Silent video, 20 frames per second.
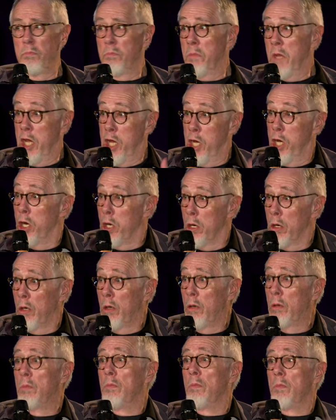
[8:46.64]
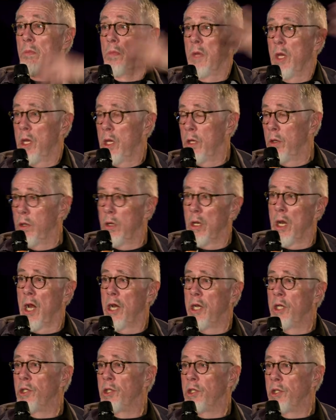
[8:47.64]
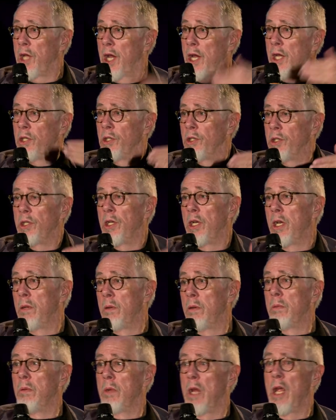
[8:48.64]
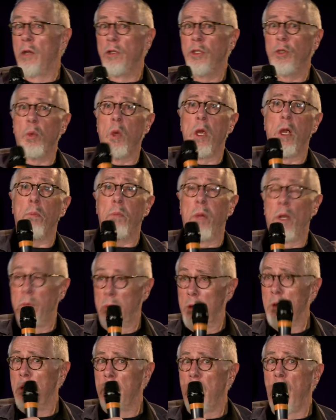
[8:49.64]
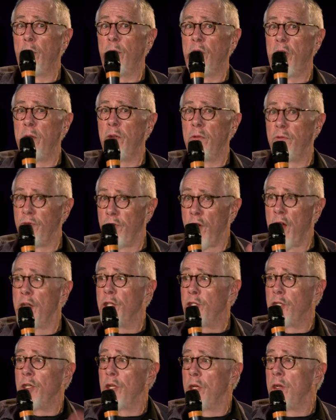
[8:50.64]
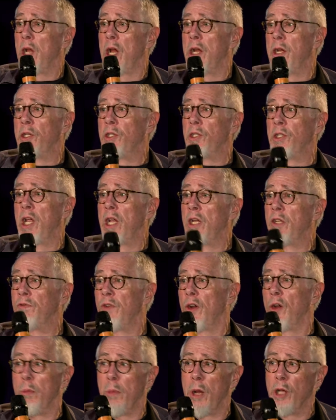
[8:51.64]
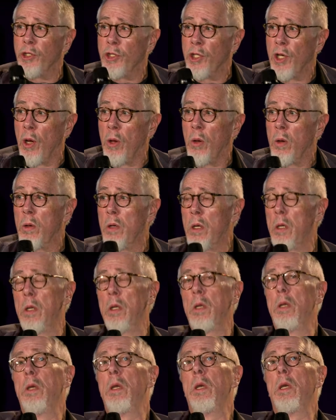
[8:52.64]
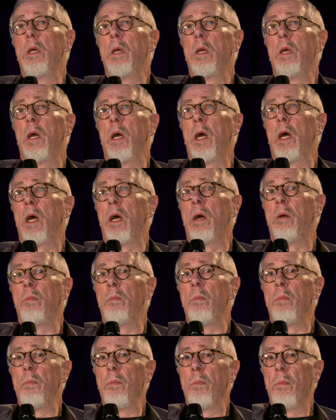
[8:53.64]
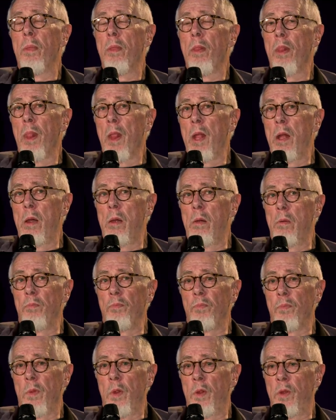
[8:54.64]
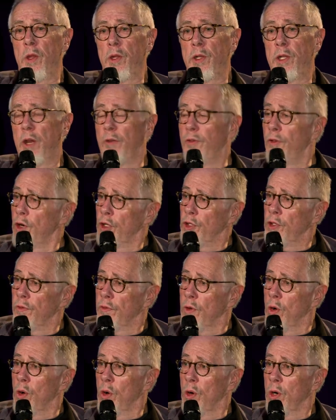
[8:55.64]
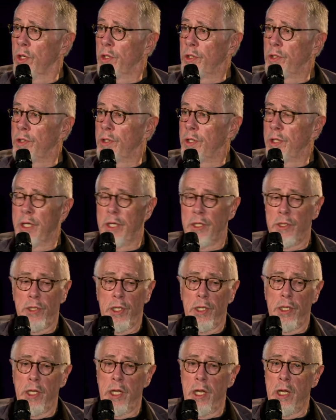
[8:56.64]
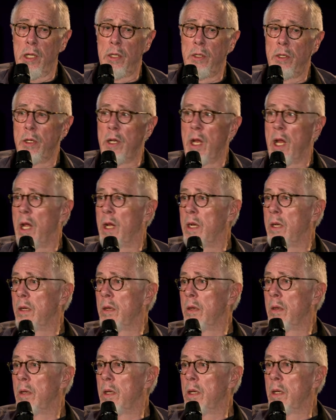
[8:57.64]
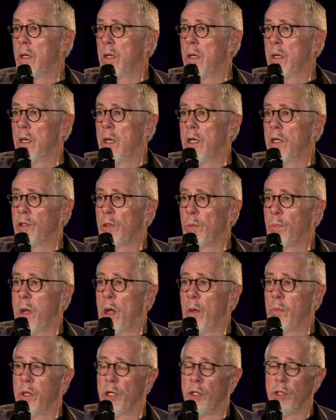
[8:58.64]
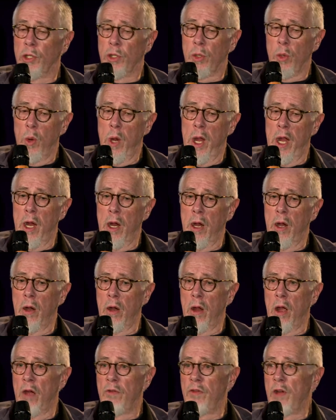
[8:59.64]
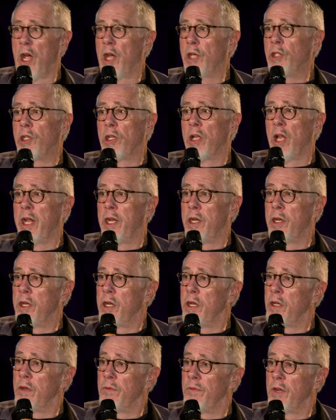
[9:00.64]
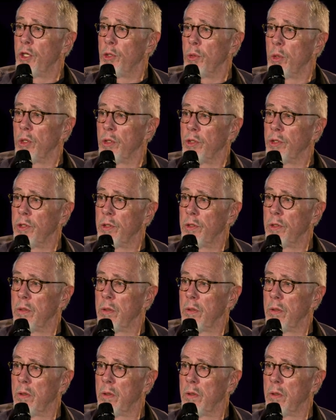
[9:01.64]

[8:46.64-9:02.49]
here in the United States and elsewhere. But I would say France and the United States very much so. The difference, of course, is that the internet is a public square of isolated individuals.